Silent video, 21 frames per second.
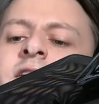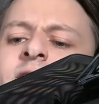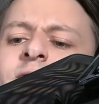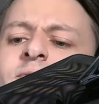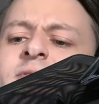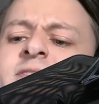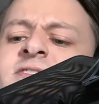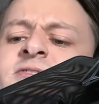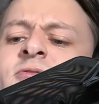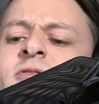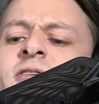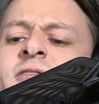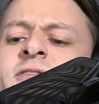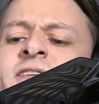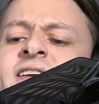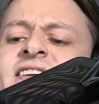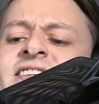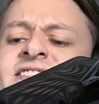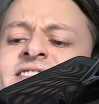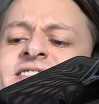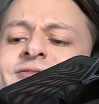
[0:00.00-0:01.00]
What sort of
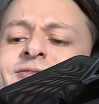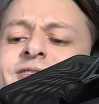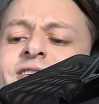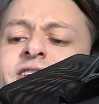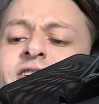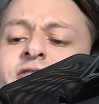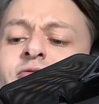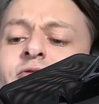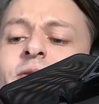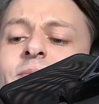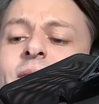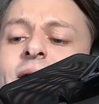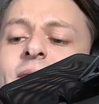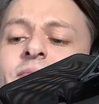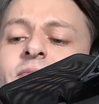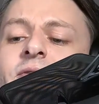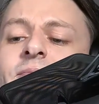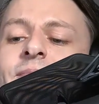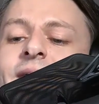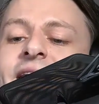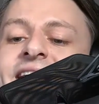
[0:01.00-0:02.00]
things do you
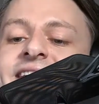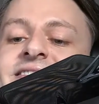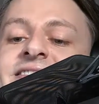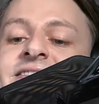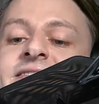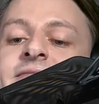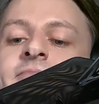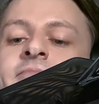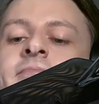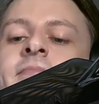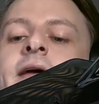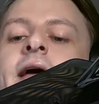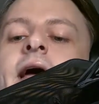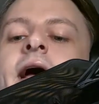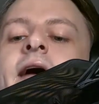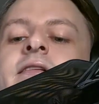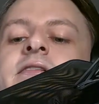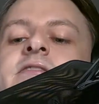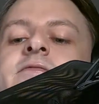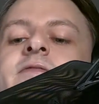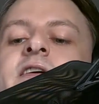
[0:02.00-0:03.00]
remember best?
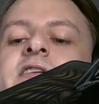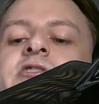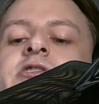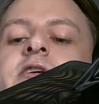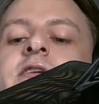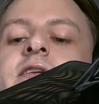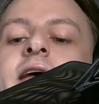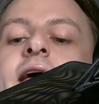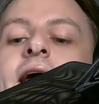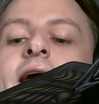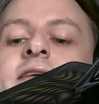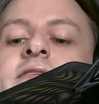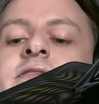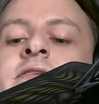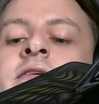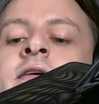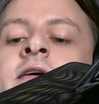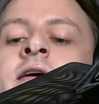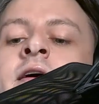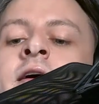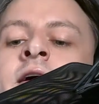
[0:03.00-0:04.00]
Alice ventured to ask.